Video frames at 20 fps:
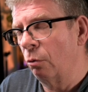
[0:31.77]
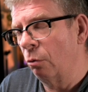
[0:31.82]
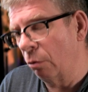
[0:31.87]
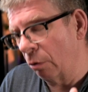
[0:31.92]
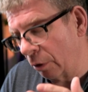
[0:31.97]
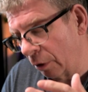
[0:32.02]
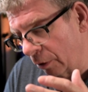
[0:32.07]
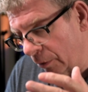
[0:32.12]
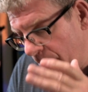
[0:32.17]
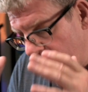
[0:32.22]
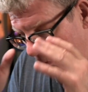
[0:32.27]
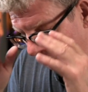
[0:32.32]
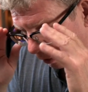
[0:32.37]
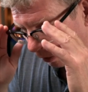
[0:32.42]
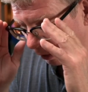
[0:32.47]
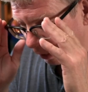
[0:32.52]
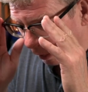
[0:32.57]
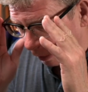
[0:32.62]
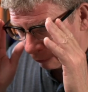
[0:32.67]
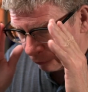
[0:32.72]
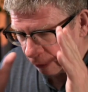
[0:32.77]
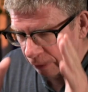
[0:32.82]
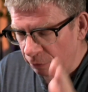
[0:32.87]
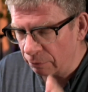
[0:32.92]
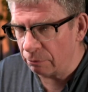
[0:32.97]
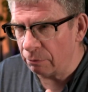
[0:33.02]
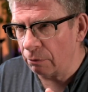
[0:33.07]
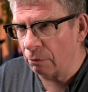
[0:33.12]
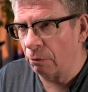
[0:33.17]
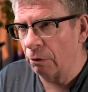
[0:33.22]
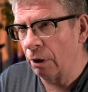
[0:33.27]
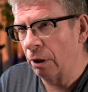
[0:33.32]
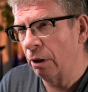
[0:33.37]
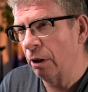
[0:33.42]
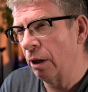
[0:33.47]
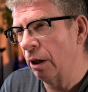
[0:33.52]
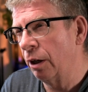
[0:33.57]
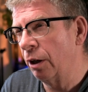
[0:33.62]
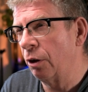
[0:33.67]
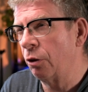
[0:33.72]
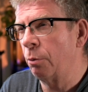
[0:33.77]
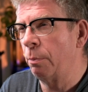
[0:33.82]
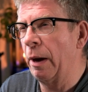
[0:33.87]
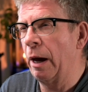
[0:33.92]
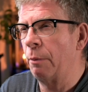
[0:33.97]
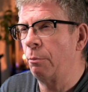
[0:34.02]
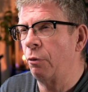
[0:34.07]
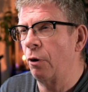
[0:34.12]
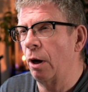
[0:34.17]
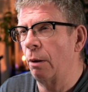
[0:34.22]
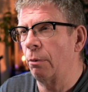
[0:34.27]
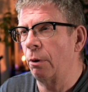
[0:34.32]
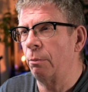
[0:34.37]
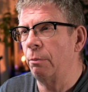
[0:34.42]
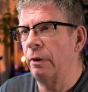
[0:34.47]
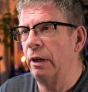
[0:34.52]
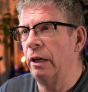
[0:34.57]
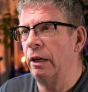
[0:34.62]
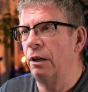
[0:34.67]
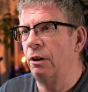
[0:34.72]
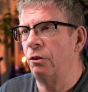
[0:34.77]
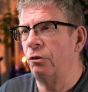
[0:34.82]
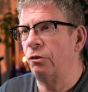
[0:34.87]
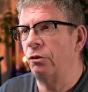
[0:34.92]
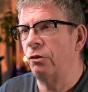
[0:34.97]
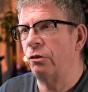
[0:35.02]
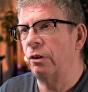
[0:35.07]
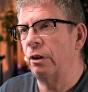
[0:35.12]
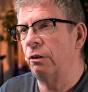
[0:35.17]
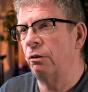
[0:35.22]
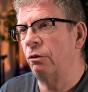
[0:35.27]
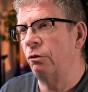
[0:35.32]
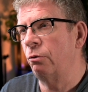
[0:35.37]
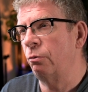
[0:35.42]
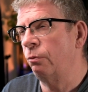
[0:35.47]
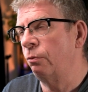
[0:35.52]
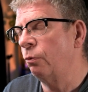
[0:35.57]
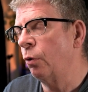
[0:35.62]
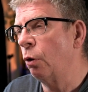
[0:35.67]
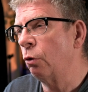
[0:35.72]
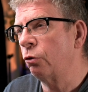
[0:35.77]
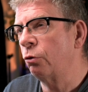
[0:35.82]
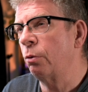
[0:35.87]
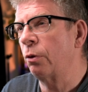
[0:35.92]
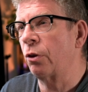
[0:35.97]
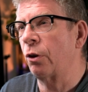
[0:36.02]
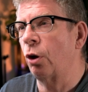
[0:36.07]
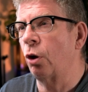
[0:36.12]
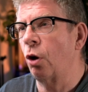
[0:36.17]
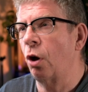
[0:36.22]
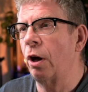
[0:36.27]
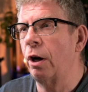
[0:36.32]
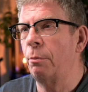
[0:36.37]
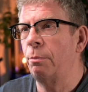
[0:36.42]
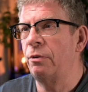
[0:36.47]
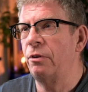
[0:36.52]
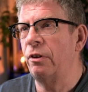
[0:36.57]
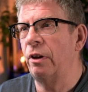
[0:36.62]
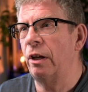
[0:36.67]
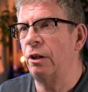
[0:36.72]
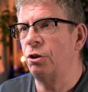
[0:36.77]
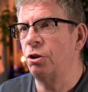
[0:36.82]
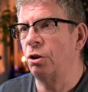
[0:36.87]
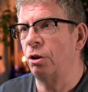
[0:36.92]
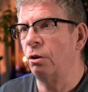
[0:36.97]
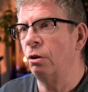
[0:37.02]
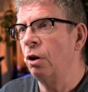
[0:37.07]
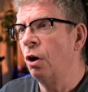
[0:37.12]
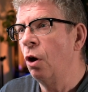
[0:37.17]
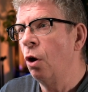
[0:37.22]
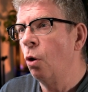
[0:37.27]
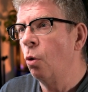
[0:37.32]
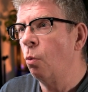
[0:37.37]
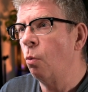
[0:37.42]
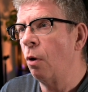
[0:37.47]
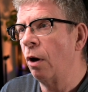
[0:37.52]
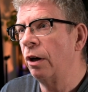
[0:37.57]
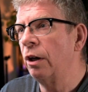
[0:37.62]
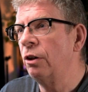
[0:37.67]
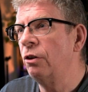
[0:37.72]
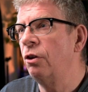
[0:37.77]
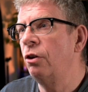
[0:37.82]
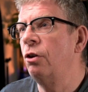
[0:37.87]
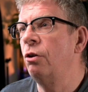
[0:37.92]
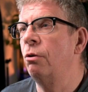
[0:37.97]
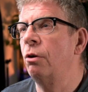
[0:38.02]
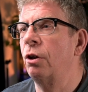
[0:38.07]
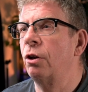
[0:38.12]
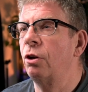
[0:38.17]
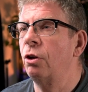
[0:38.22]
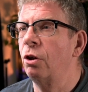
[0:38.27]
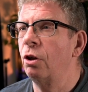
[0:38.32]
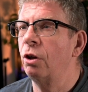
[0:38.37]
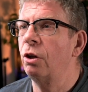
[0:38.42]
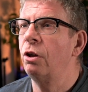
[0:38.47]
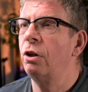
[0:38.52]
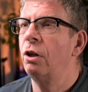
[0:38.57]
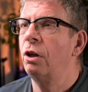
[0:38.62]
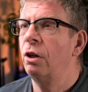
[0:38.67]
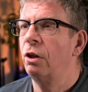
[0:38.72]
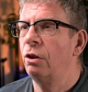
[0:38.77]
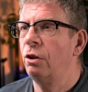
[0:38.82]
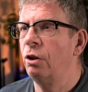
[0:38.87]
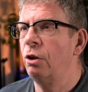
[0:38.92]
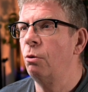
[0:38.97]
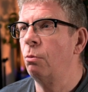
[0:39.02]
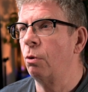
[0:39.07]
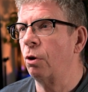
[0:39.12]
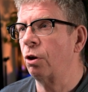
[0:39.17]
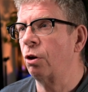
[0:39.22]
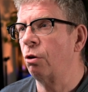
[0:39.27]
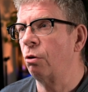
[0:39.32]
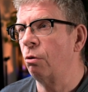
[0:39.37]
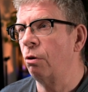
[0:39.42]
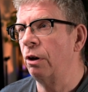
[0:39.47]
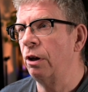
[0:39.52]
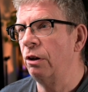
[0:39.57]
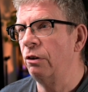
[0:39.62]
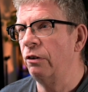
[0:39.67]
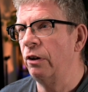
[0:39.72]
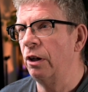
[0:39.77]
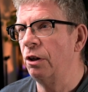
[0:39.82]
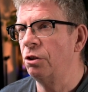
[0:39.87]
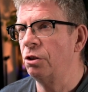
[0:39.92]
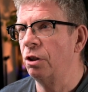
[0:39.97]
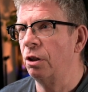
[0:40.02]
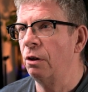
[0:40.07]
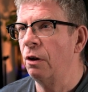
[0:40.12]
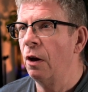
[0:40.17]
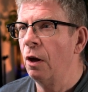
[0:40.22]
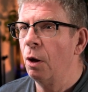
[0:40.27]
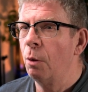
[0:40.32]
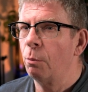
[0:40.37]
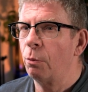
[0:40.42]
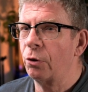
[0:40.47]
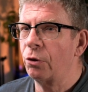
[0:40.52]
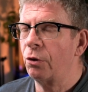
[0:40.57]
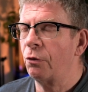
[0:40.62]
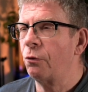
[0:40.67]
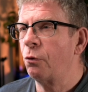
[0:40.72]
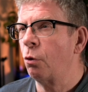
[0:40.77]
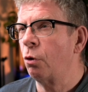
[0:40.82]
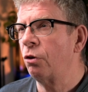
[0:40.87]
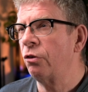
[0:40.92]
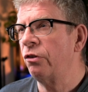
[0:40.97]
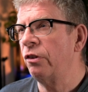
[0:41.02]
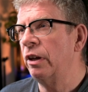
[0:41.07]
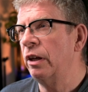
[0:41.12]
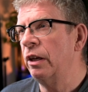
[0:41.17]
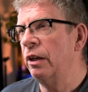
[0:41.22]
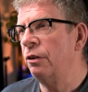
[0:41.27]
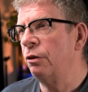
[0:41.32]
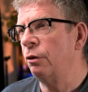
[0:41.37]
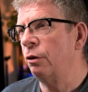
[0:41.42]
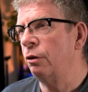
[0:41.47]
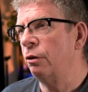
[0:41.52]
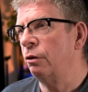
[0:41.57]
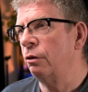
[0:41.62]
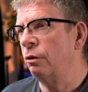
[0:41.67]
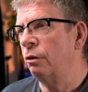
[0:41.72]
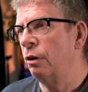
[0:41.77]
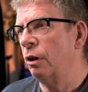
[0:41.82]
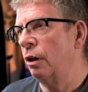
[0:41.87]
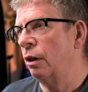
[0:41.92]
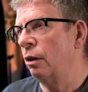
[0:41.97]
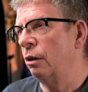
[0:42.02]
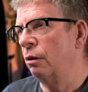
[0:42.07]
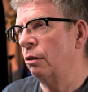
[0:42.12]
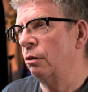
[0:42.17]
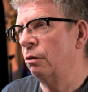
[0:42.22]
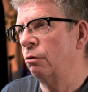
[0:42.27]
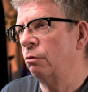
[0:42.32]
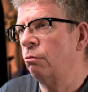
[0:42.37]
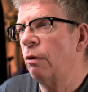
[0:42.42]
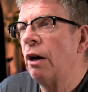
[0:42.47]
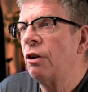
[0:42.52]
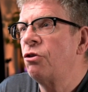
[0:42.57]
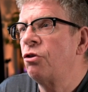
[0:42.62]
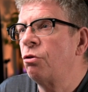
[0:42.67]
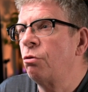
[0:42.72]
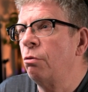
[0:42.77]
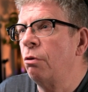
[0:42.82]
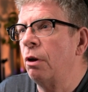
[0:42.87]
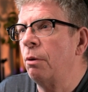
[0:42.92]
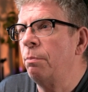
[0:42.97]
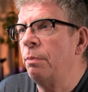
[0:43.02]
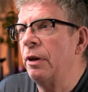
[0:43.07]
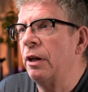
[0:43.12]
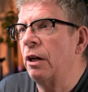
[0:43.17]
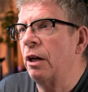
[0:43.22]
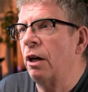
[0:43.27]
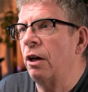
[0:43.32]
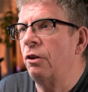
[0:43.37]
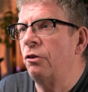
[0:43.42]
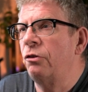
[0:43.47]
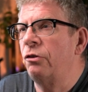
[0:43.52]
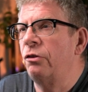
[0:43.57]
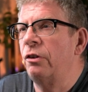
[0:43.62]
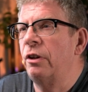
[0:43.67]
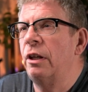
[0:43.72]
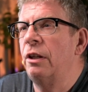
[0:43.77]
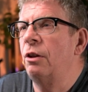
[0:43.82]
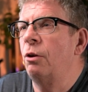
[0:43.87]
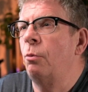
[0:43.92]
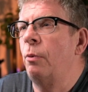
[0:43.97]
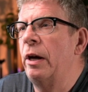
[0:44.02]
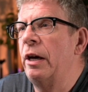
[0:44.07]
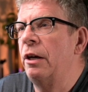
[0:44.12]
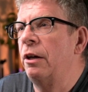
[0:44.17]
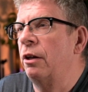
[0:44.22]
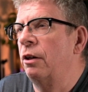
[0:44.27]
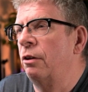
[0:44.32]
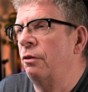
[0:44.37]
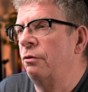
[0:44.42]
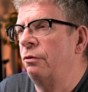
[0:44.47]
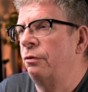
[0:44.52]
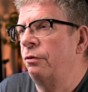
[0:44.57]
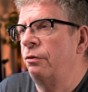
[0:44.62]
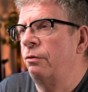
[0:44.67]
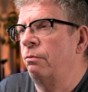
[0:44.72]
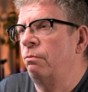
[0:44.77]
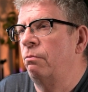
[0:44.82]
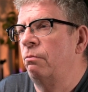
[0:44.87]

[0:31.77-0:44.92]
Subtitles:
Or even another bad problem is there's folks with a lot of potential wanting to do a good new worker orientation, but they're forced to either rush through it because in the wake of,